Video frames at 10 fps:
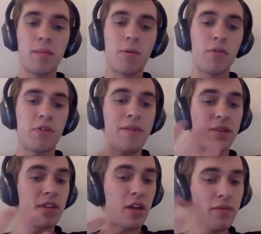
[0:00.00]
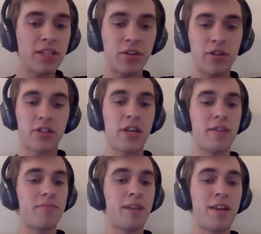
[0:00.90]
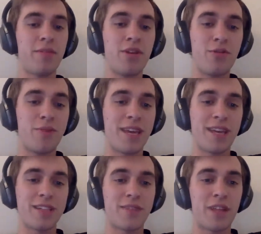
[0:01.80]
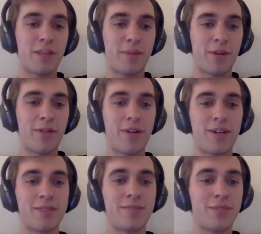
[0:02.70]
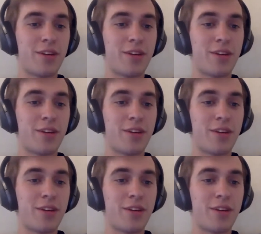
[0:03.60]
both having done research and you being a developer on,